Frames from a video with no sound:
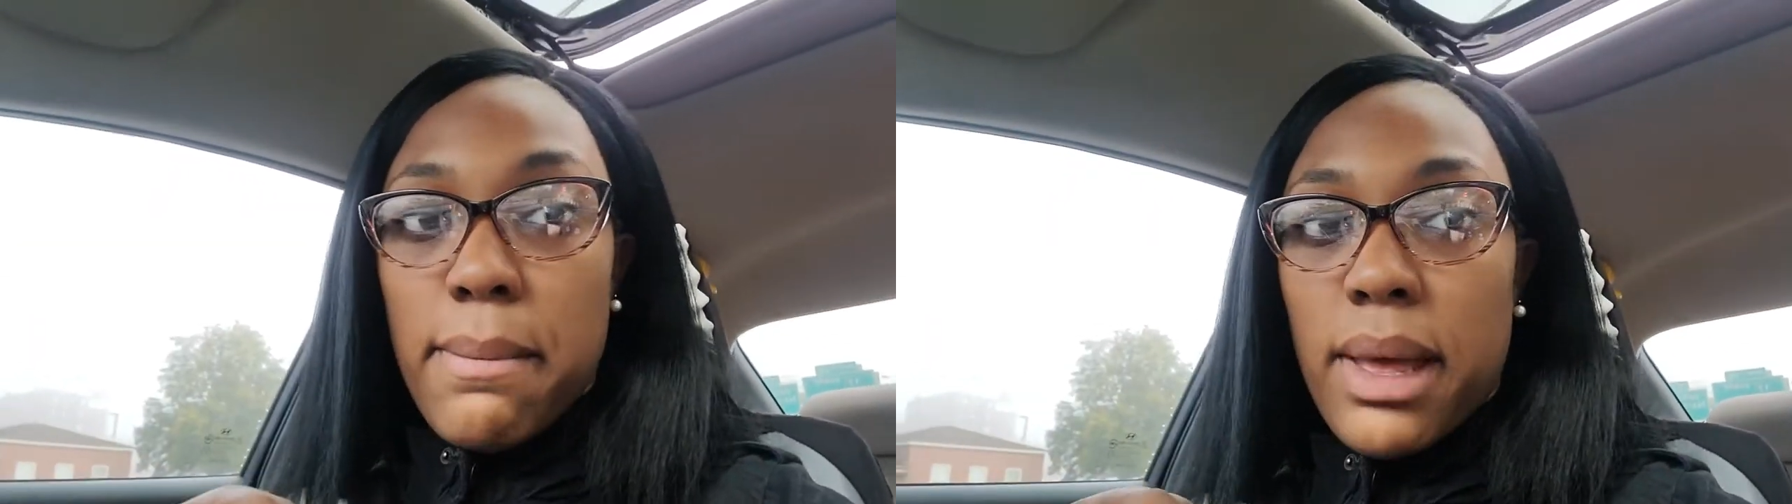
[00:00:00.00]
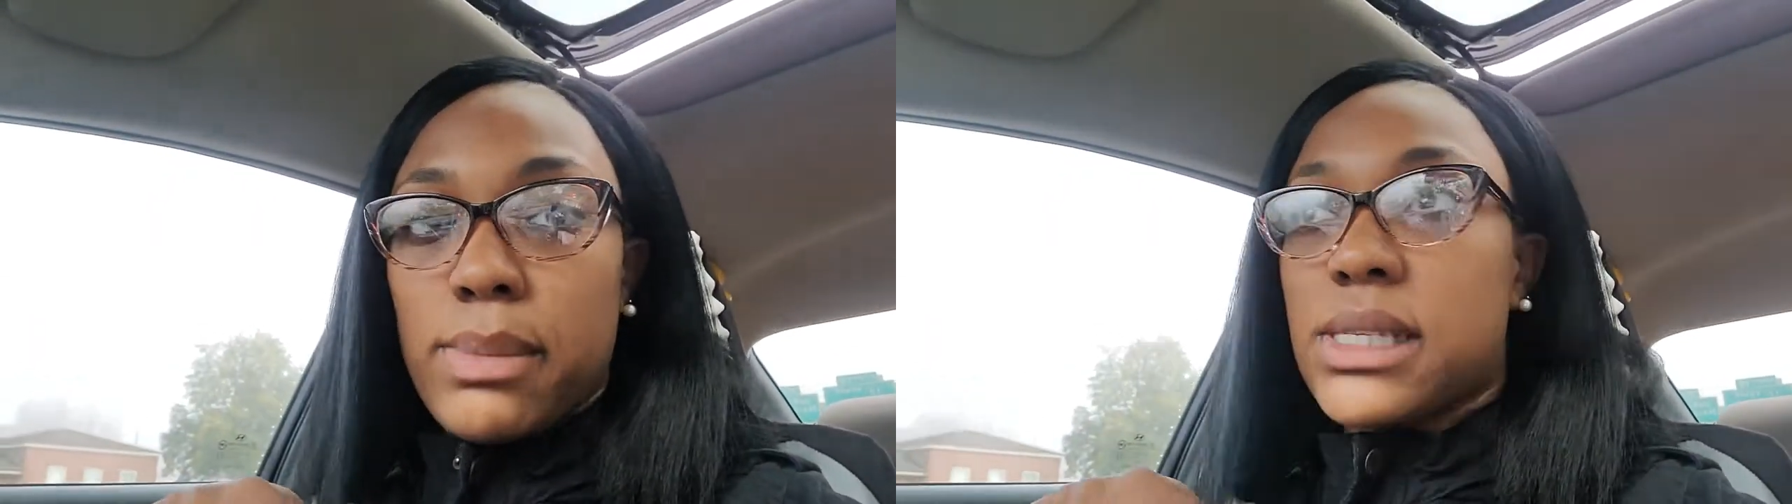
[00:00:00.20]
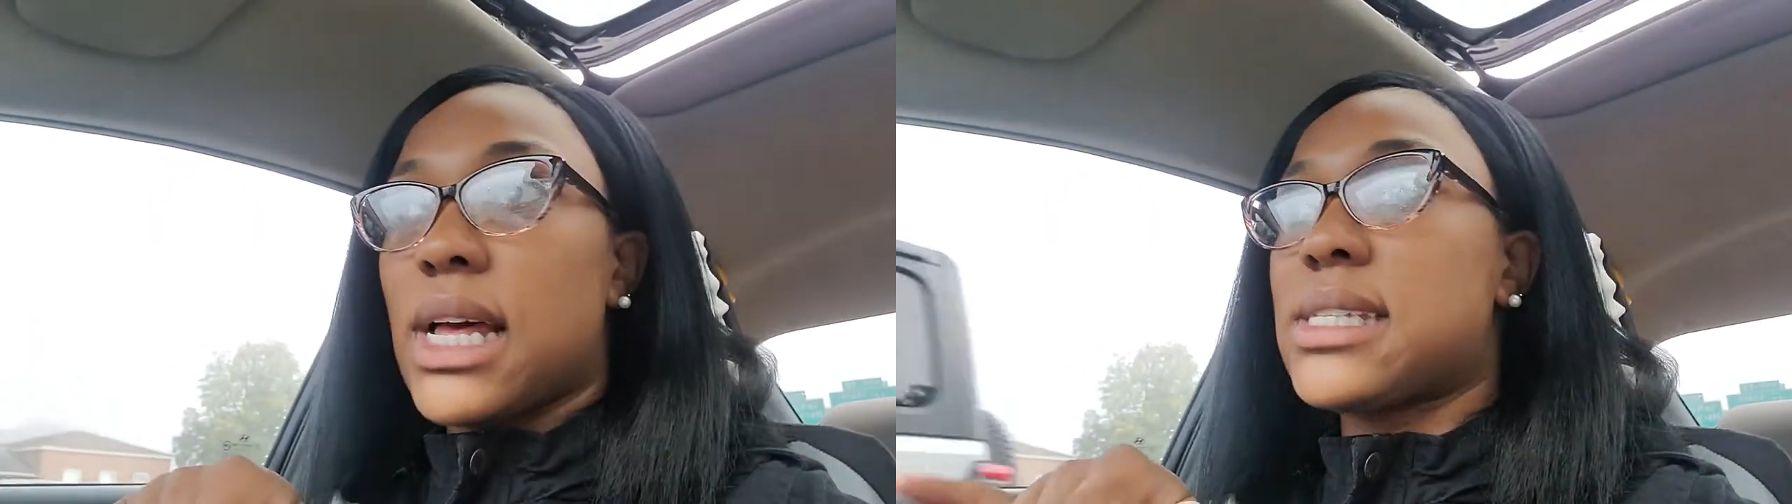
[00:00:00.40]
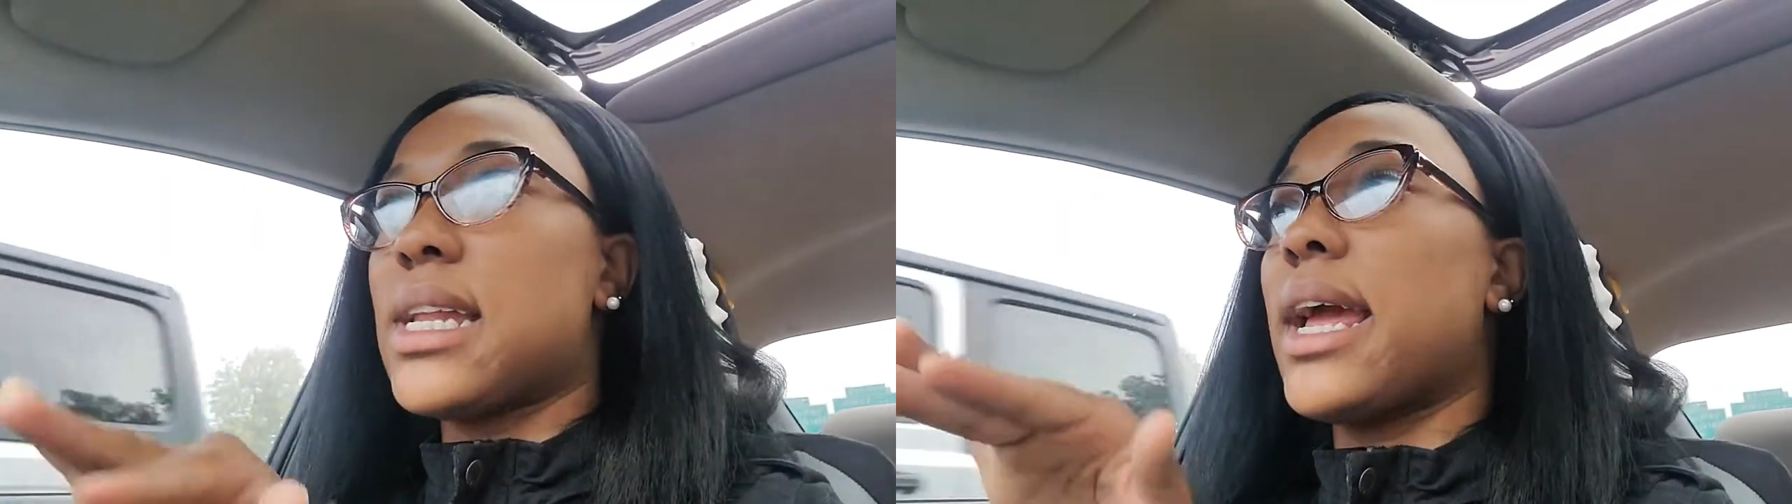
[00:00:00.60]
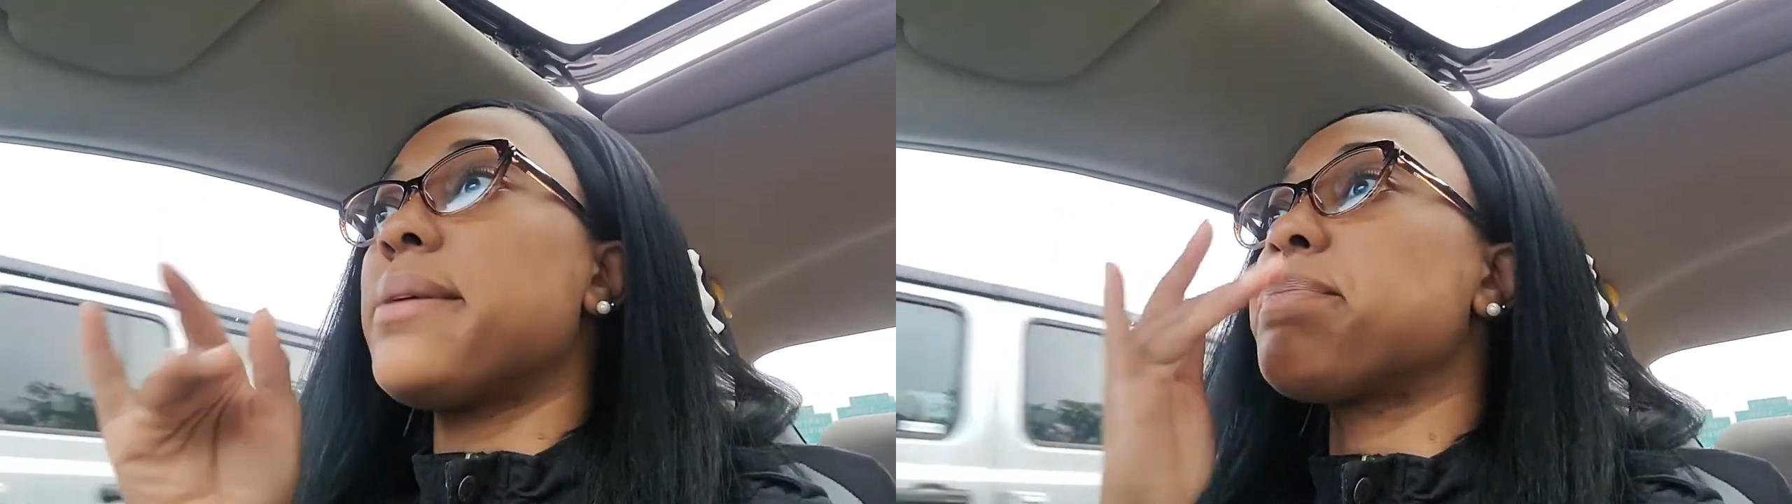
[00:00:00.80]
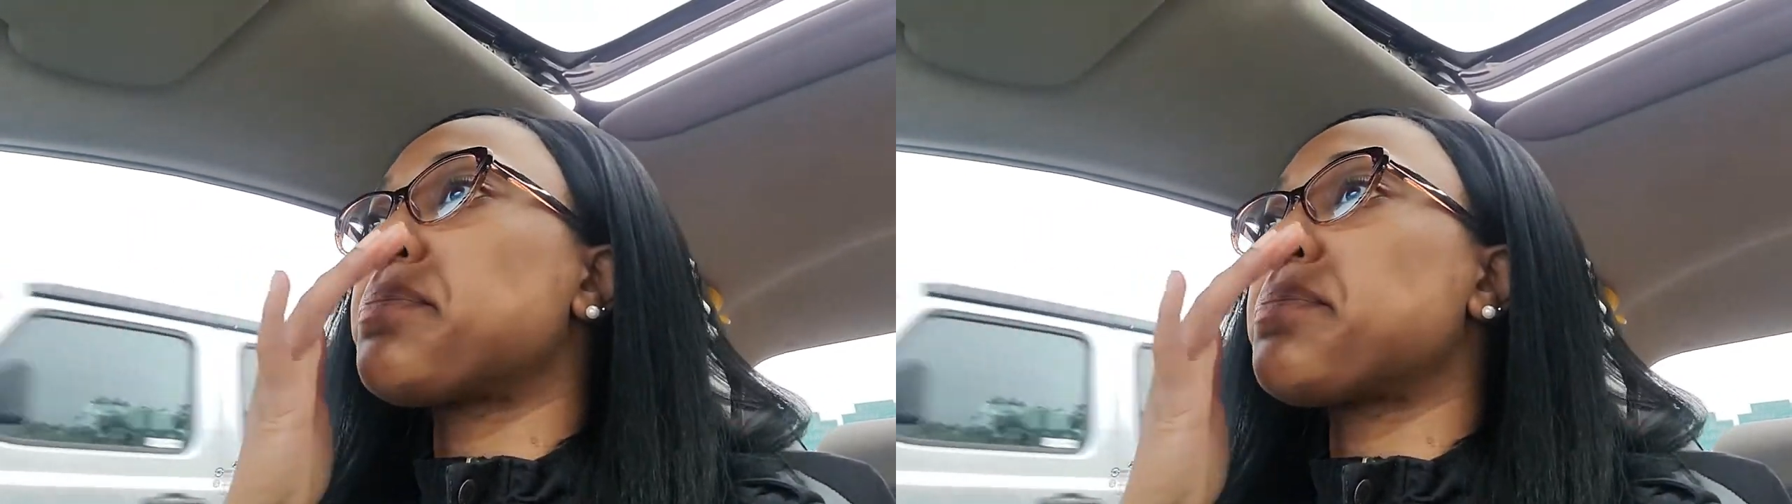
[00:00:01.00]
maps last night.